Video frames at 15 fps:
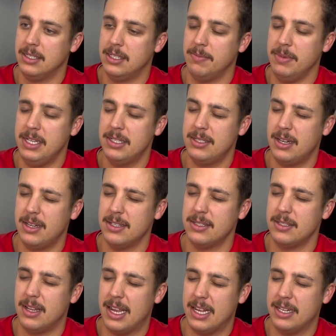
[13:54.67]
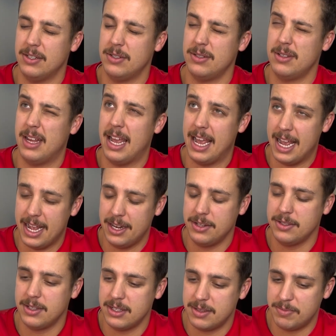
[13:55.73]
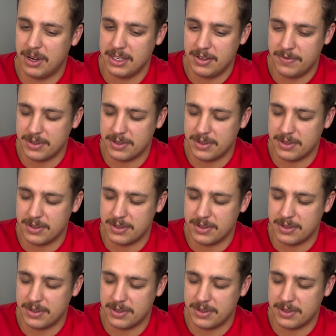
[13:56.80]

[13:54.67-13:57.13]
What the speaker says: To me, it's not his handles that's impressive.